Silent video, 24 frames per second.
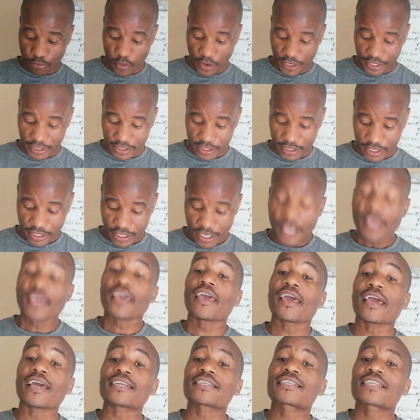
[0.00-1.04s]
point.
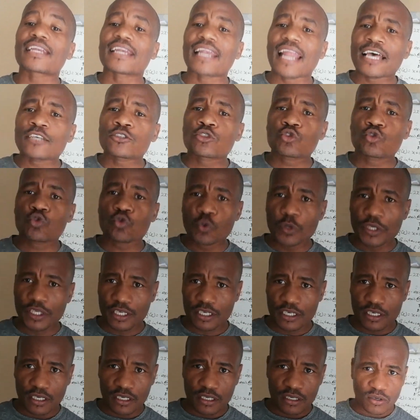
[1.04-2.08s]
And last
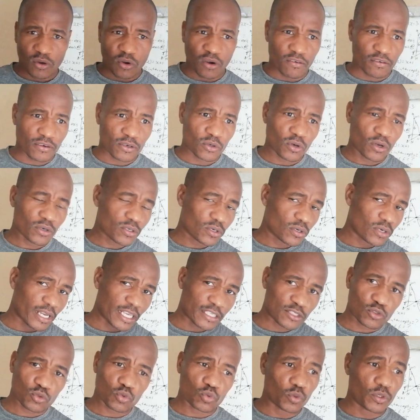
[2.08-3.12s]
week, or not
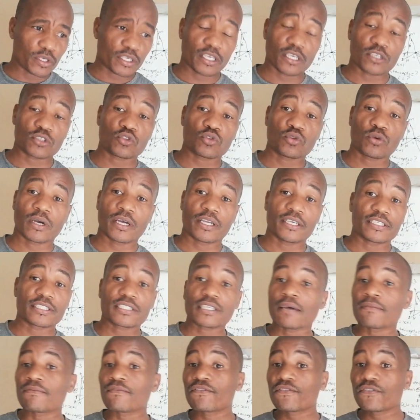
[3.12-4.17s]
last week actually,
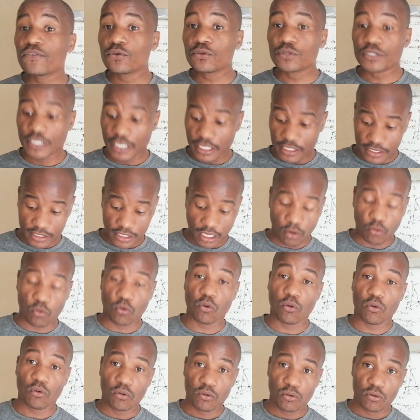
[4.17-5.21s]
some few days
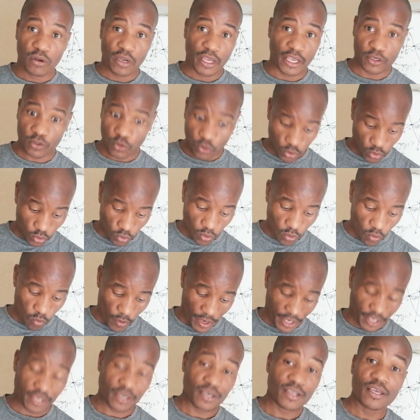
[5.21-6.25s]
ago, I don't know
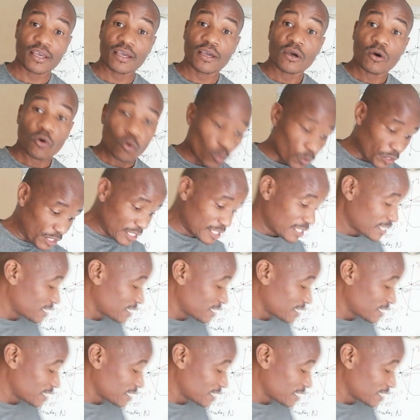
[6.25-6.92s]
when, we